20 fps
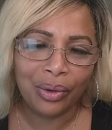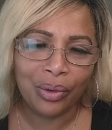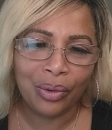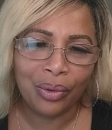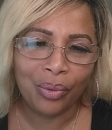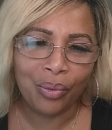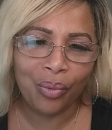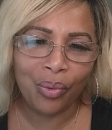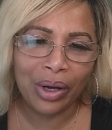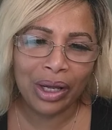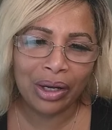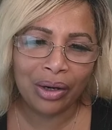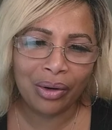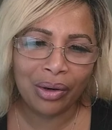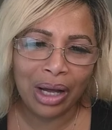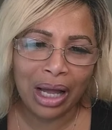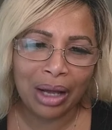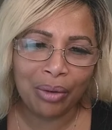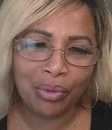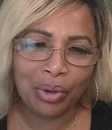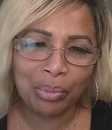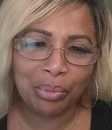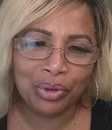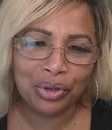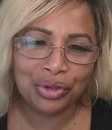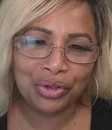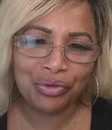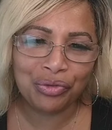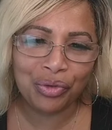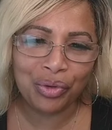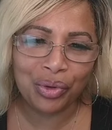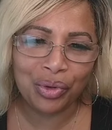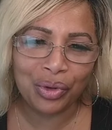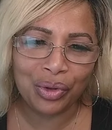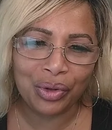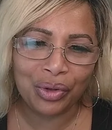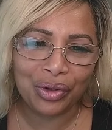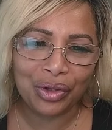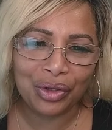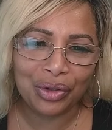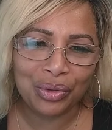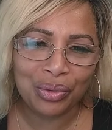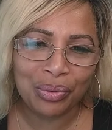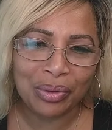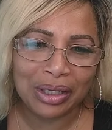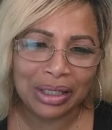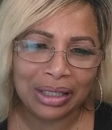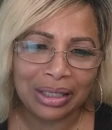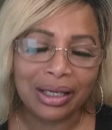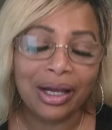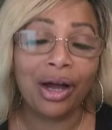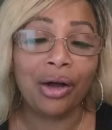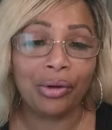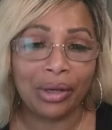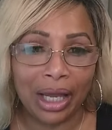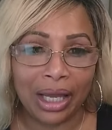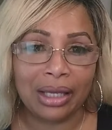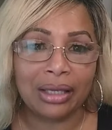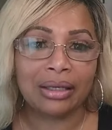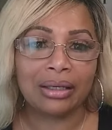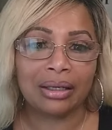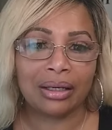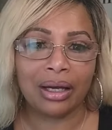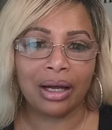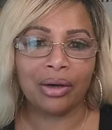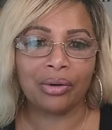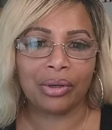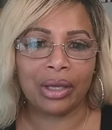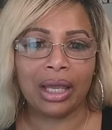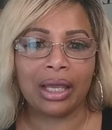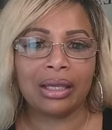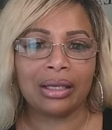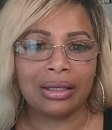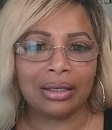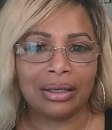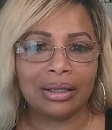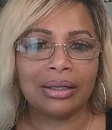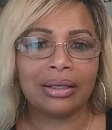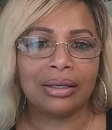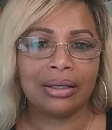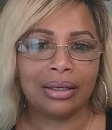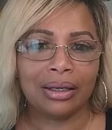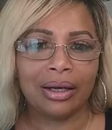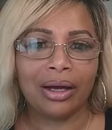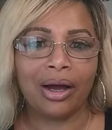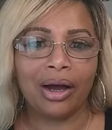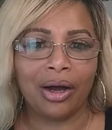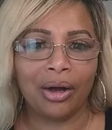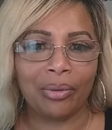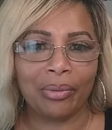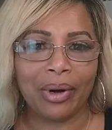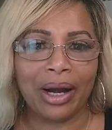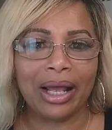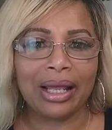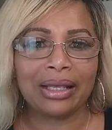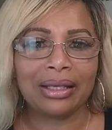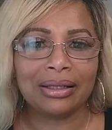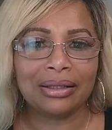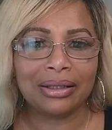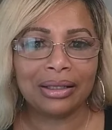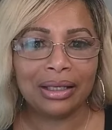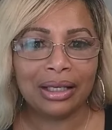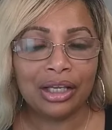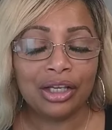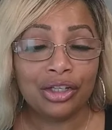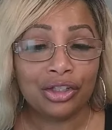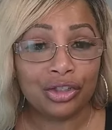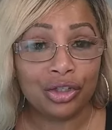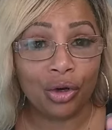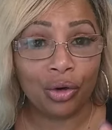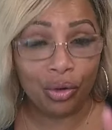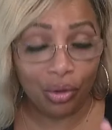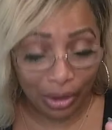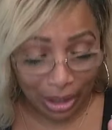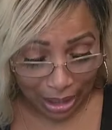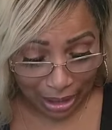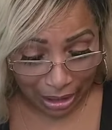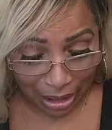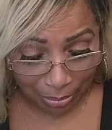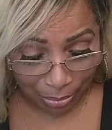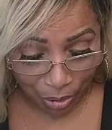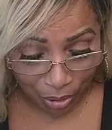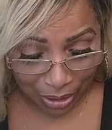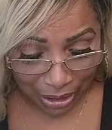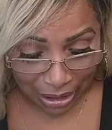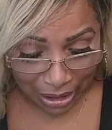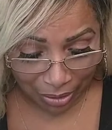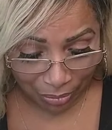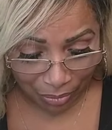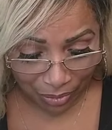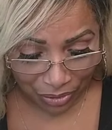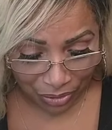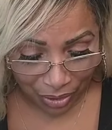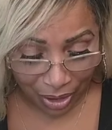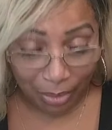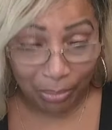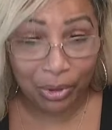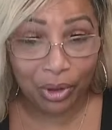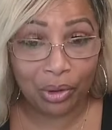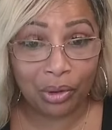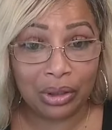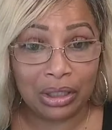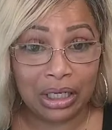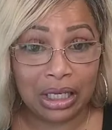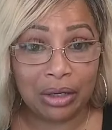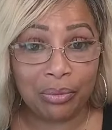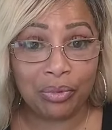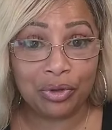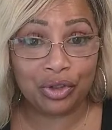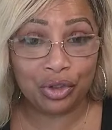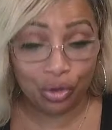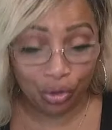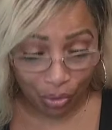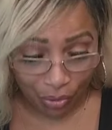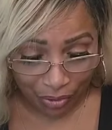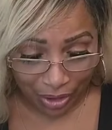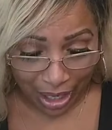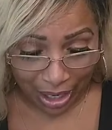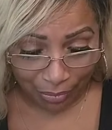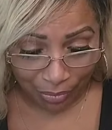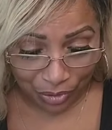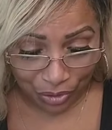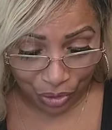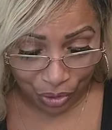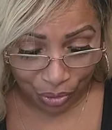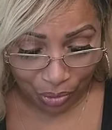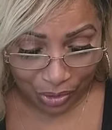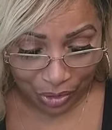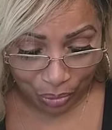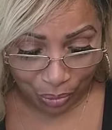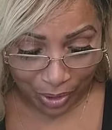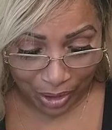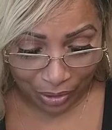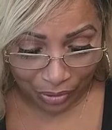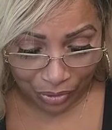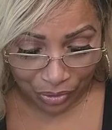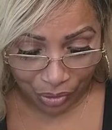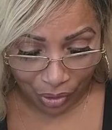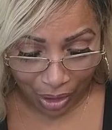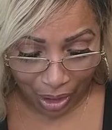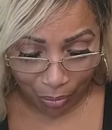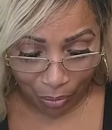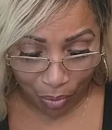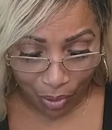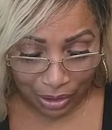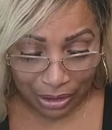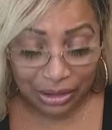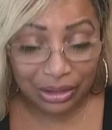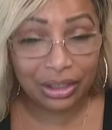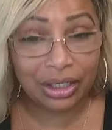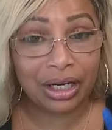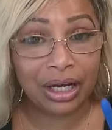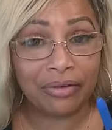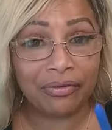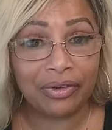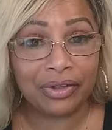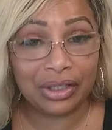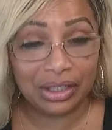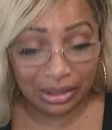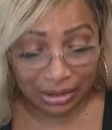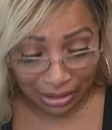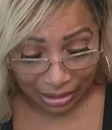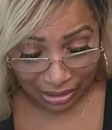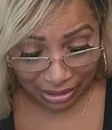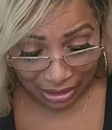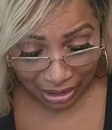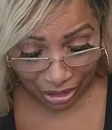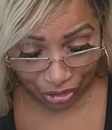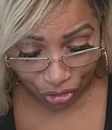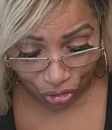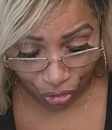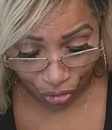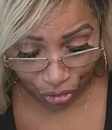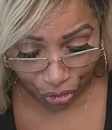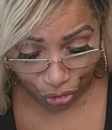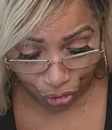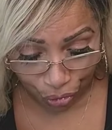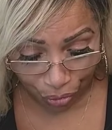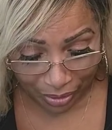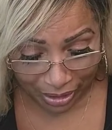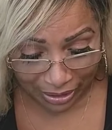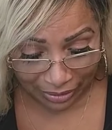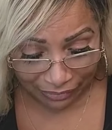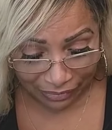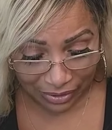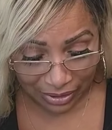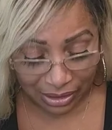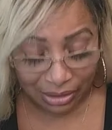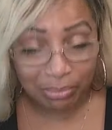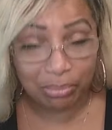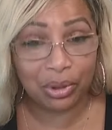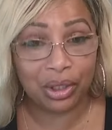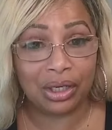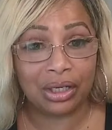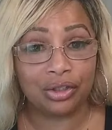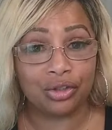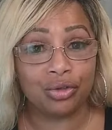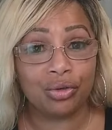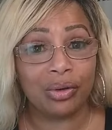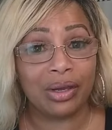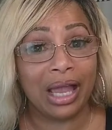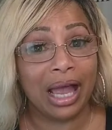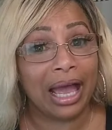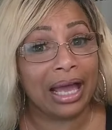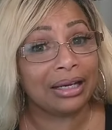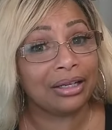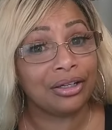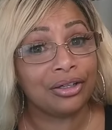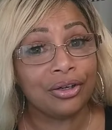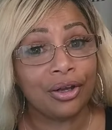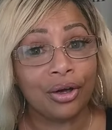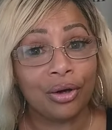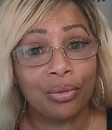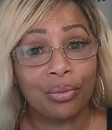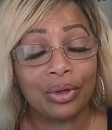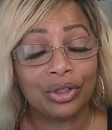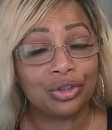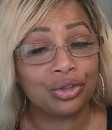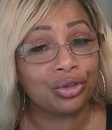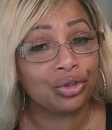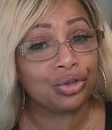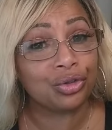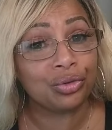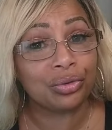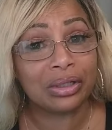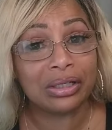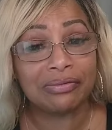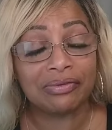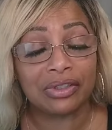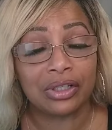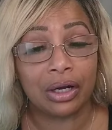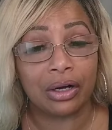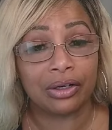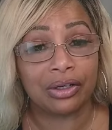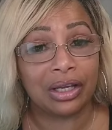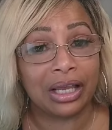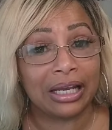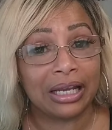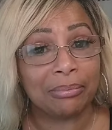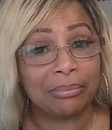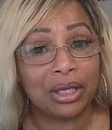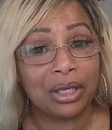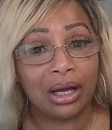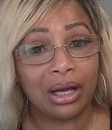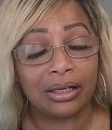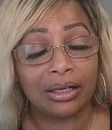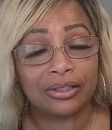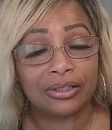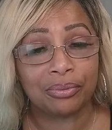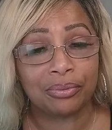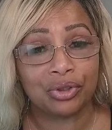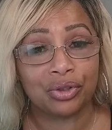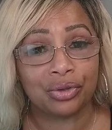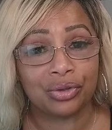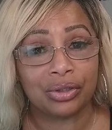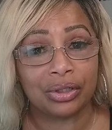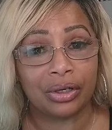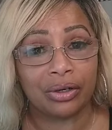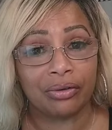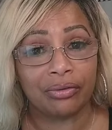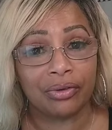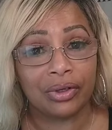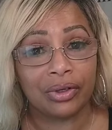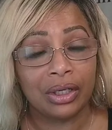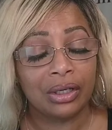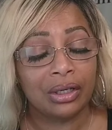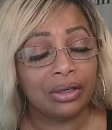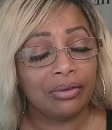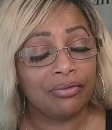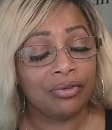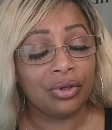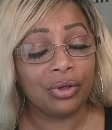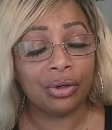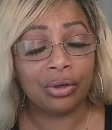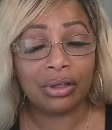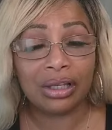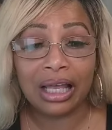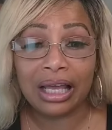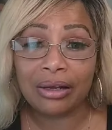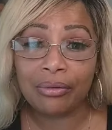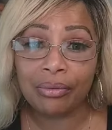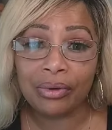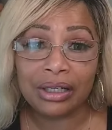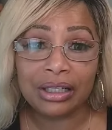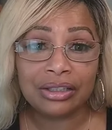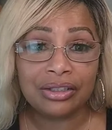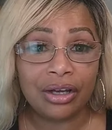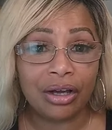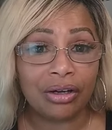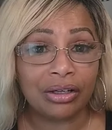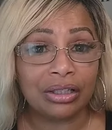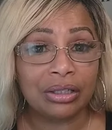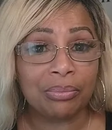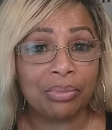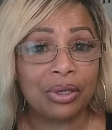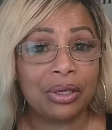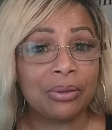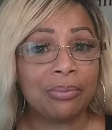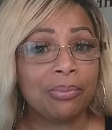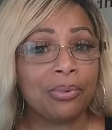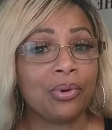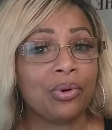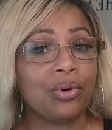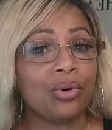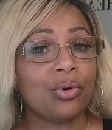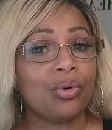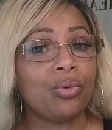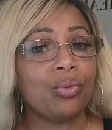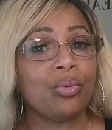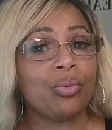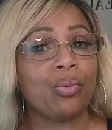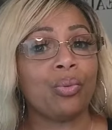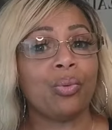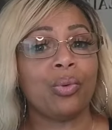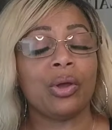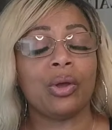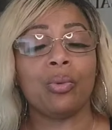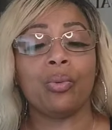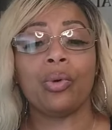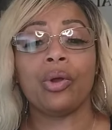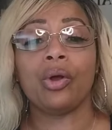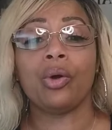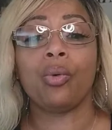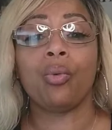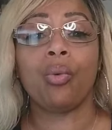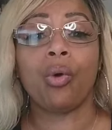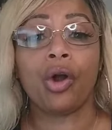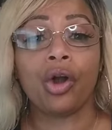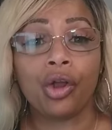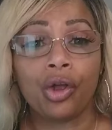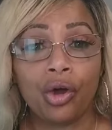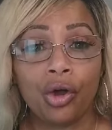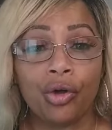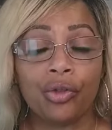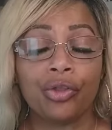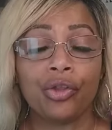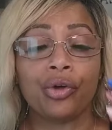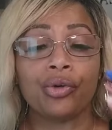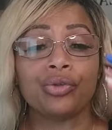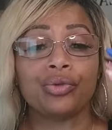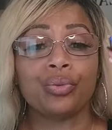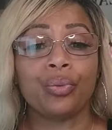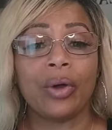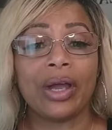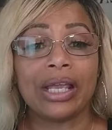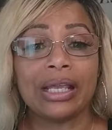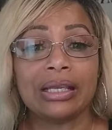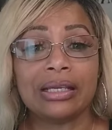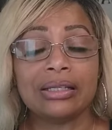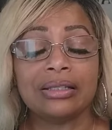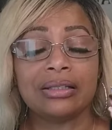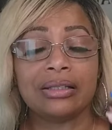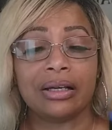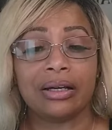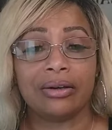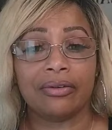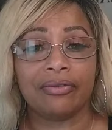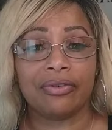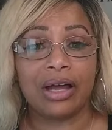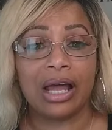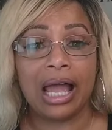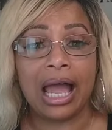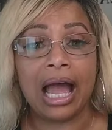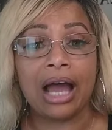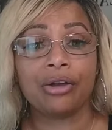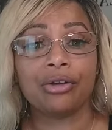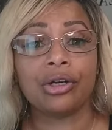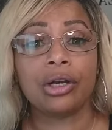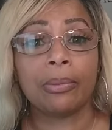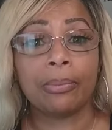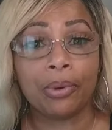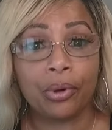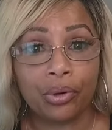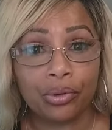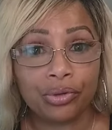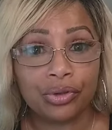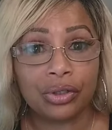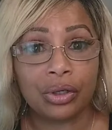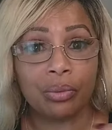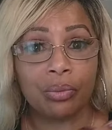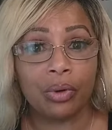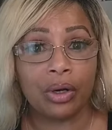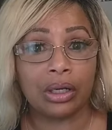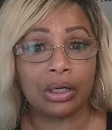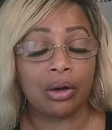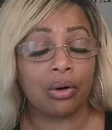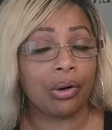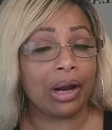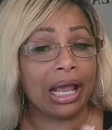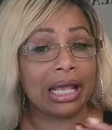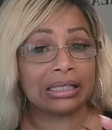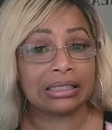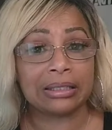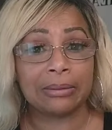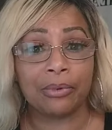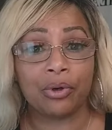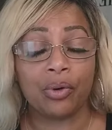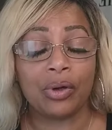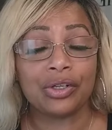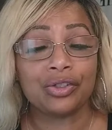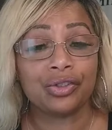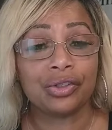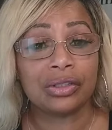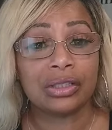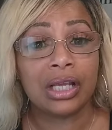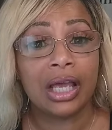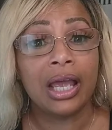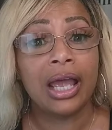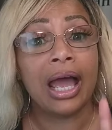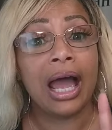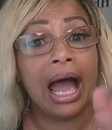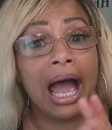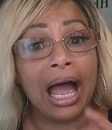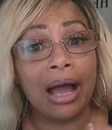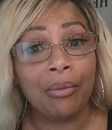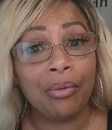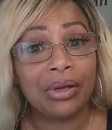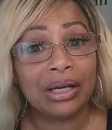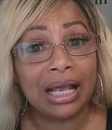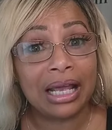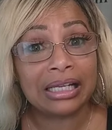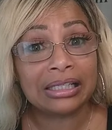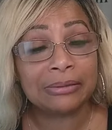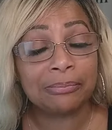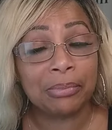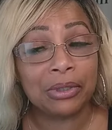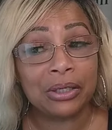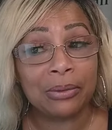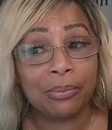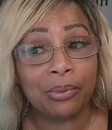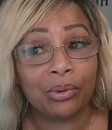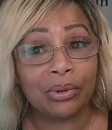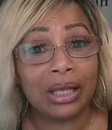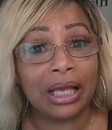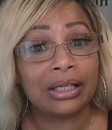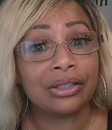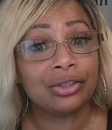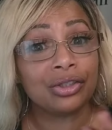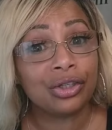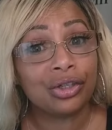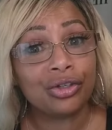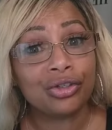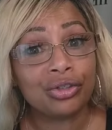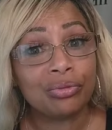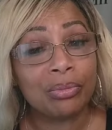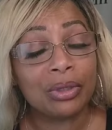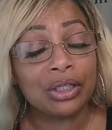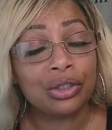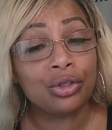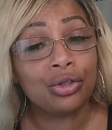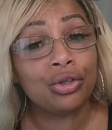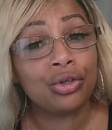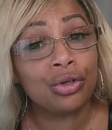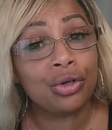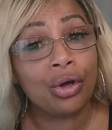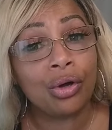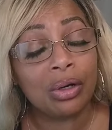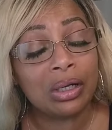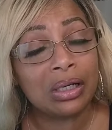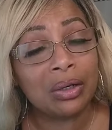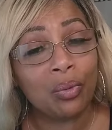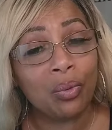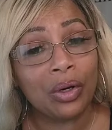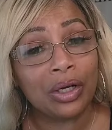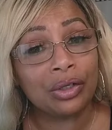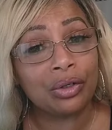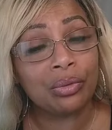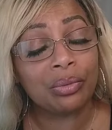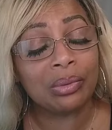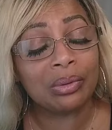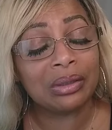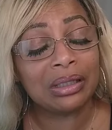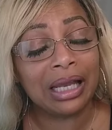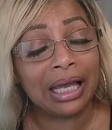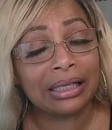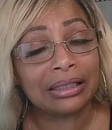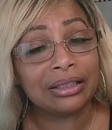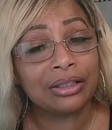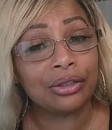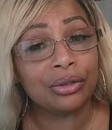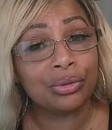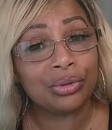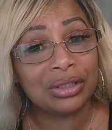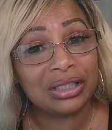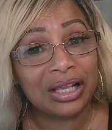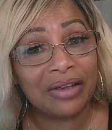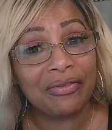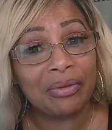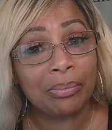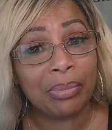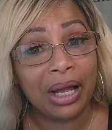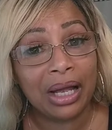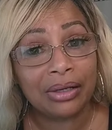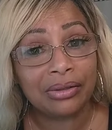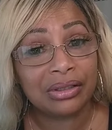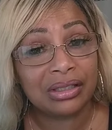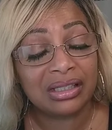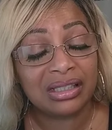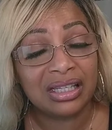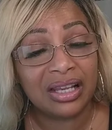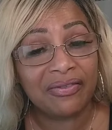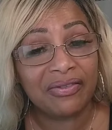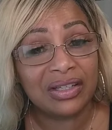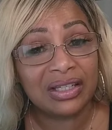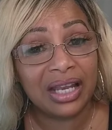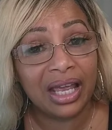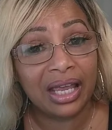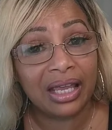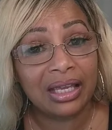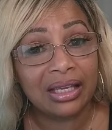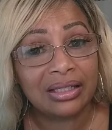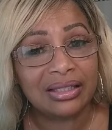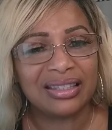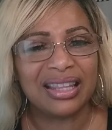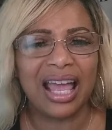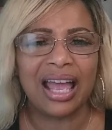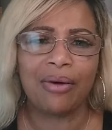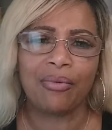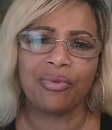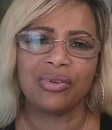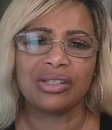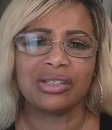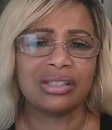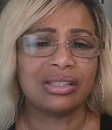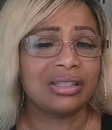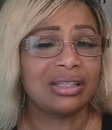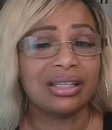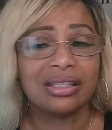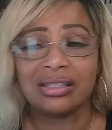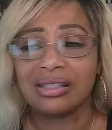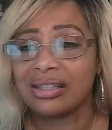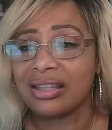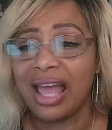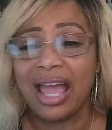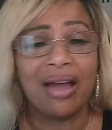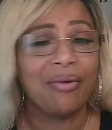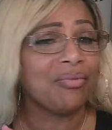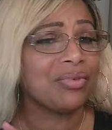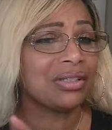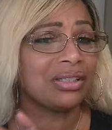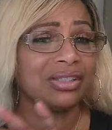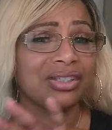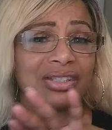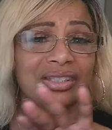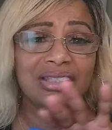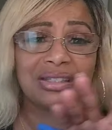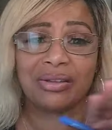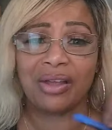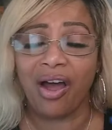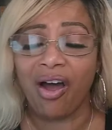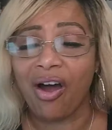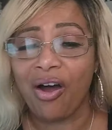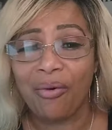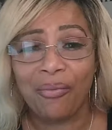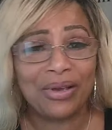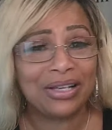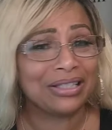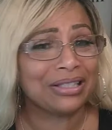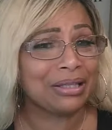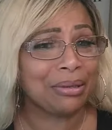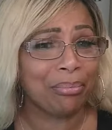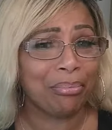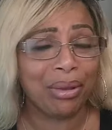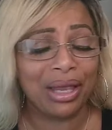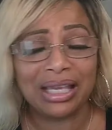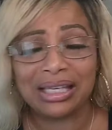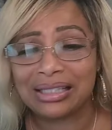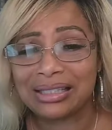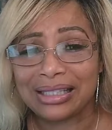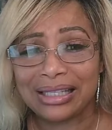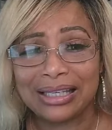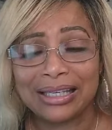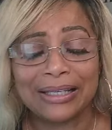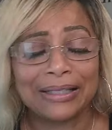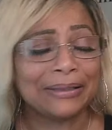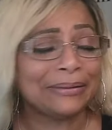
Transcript: well, I would push for the 20. Okay. Okay. All right. So, and I'm going to get with I'm going to get with you on that one too as well. So, I wanted to cover this. Assess your strengths because you got to know what your strengths are. You got to be honest with yourself. If you don't like really talking to people, we'll work on those ways of how to approach someone or ask them questions. I would ask people like, "Excuse me, do you know anyone who would like to lose 7 pounds in 7 days?" That was this that was just always the basic